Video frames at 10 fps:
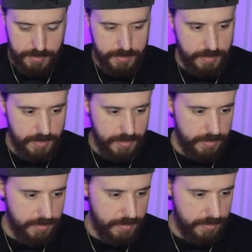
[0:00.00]

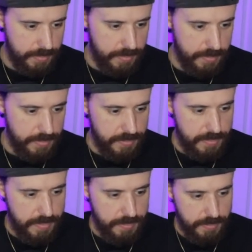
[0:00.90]

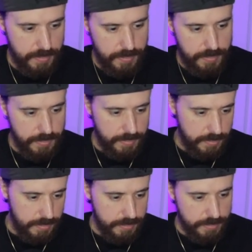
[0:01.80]

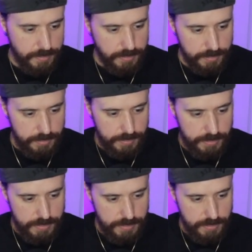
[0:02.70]

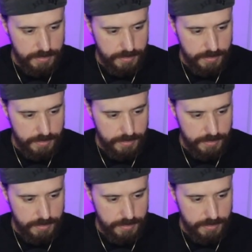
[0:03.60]
[no speech]